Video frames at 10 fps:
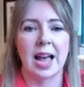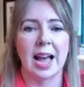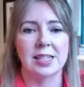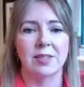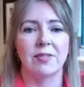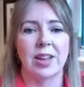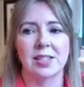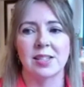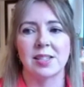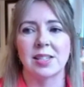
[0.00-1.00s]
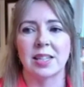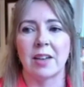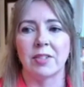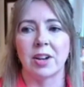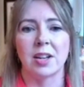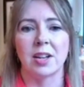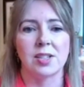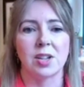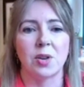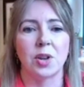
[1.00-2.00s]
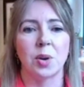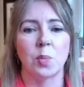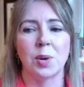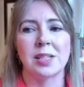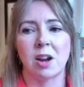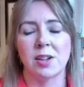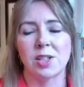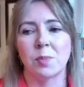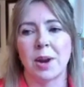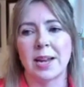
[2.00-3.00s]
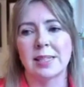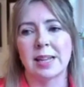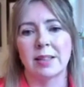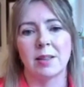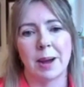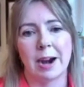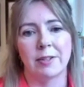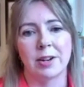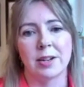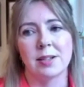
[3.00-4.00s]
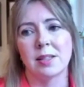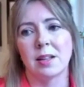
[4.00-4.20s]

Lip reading: and investors together so that we start to break down the barriers